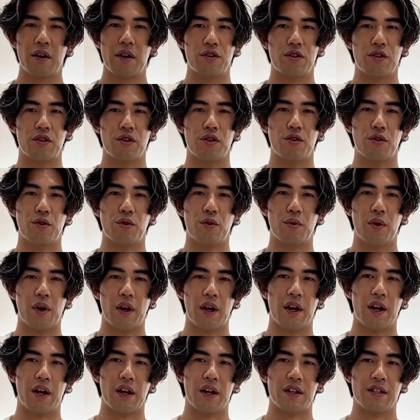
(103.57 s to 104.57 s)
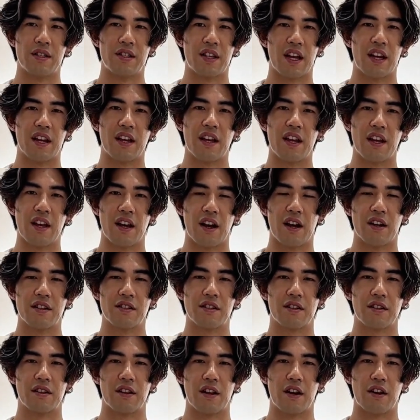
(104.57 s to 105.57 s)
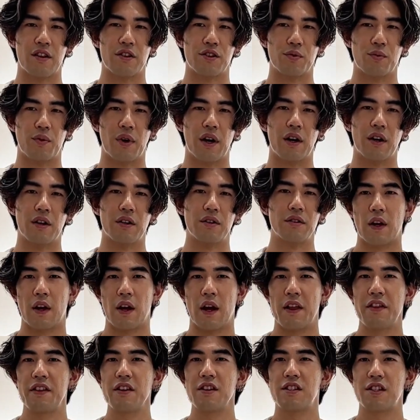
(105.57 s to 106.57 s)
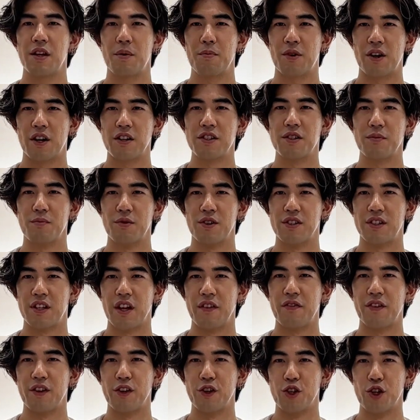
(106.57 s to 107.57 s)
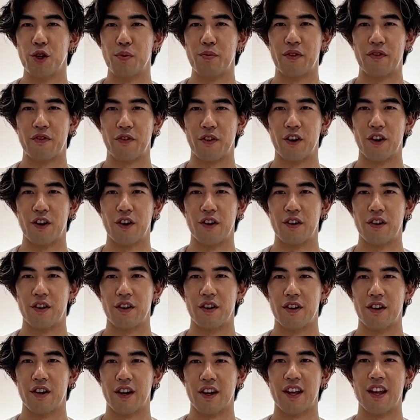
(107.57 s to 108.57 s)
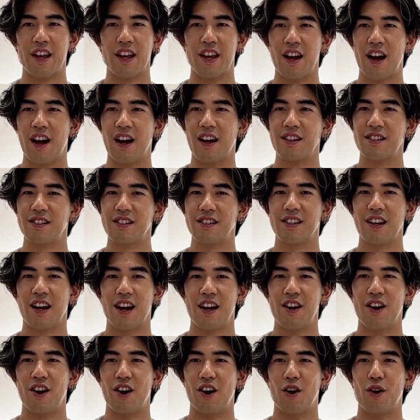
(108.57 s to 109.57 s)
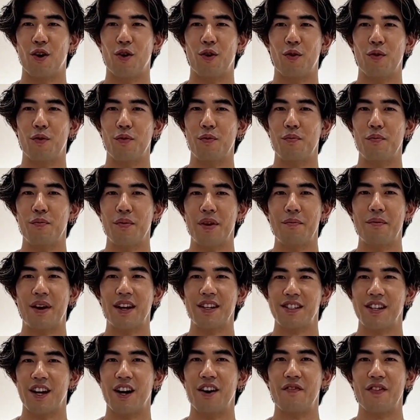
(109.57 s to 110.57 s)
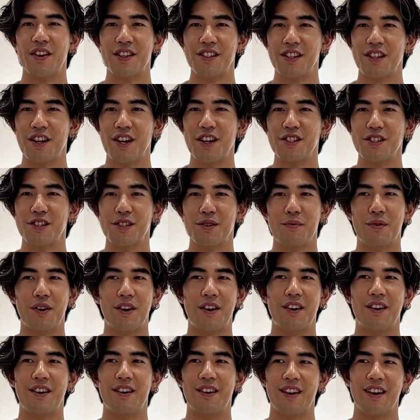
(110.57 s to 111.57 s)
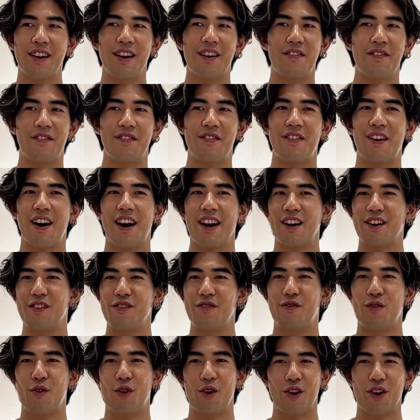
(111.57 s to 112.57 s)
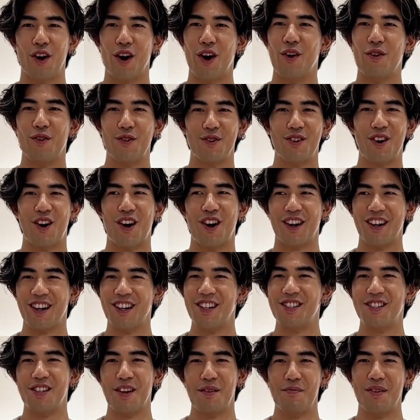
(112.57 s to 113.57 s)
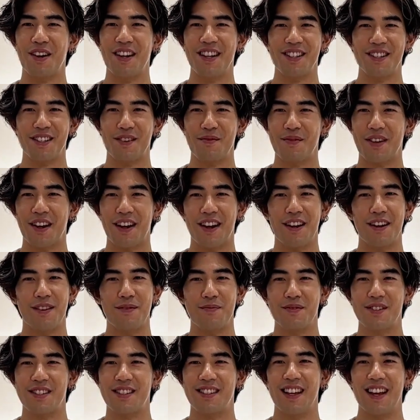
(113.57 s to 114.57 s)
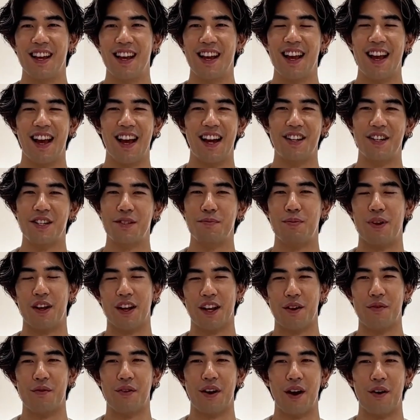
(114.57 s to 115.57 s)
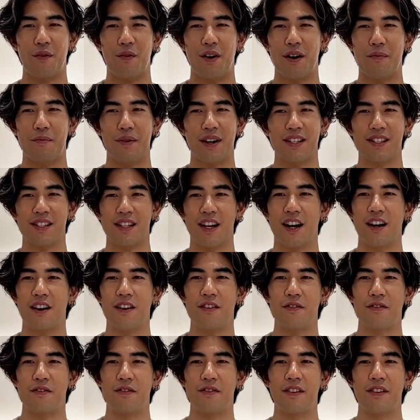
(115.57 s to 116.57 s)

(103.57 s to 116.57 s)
to a standing kiosk there as well. I think some customers definitely do prefer a kiosk. I know me myself as a customer, if I can forego talking to somebody sometimes and just plug in what I want myself,